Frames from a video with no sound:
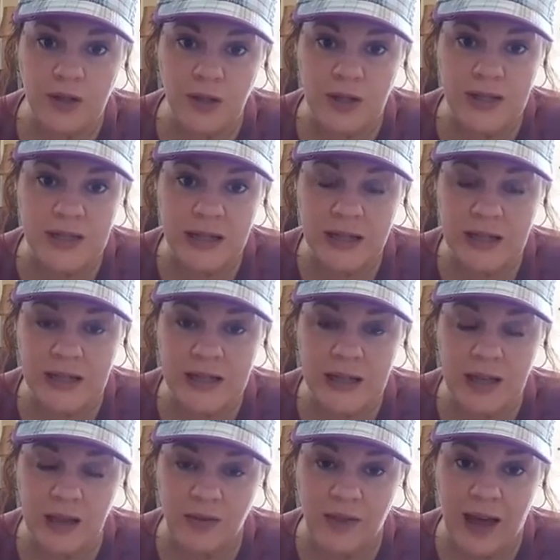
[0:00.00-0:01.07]
There's 6
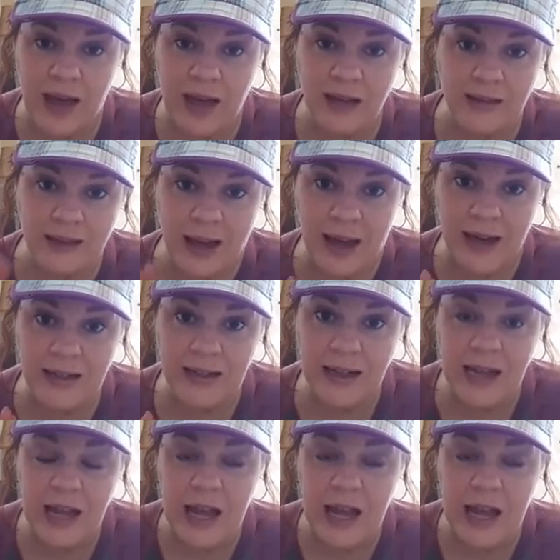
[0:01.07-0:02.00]
in that line,